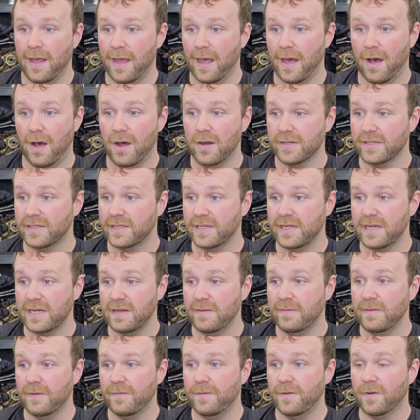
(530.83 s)
Honestly,
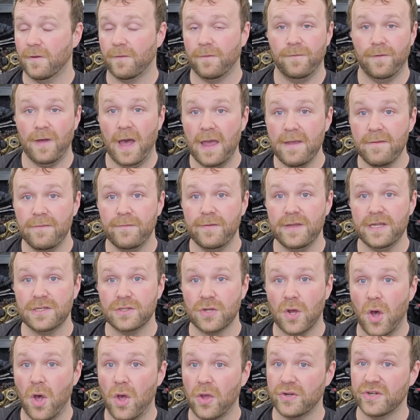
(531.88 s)
even if you're 5 feet
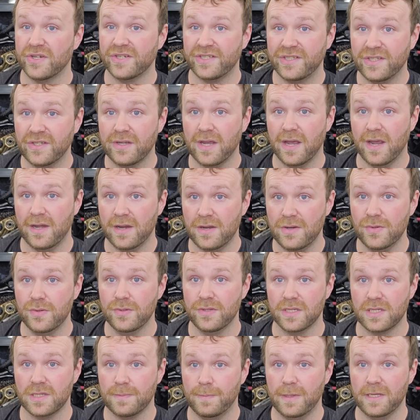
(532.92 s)
tall, you're still kind of
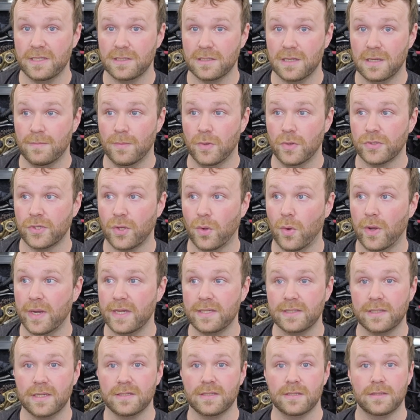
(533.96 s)
doing the splits on most
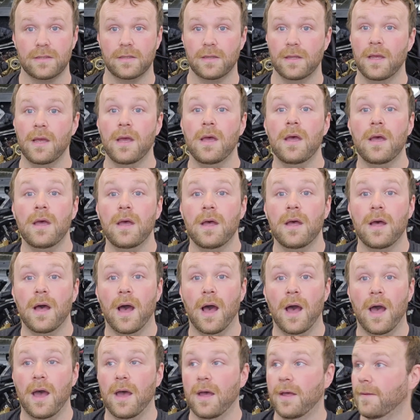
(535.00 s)
hoists, because
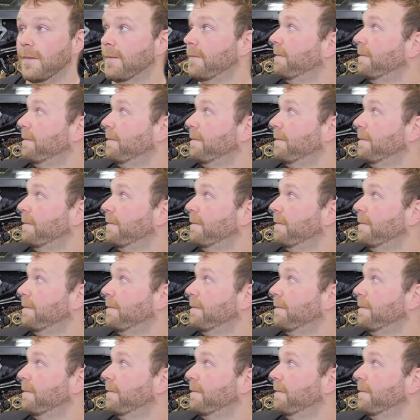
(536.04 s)
I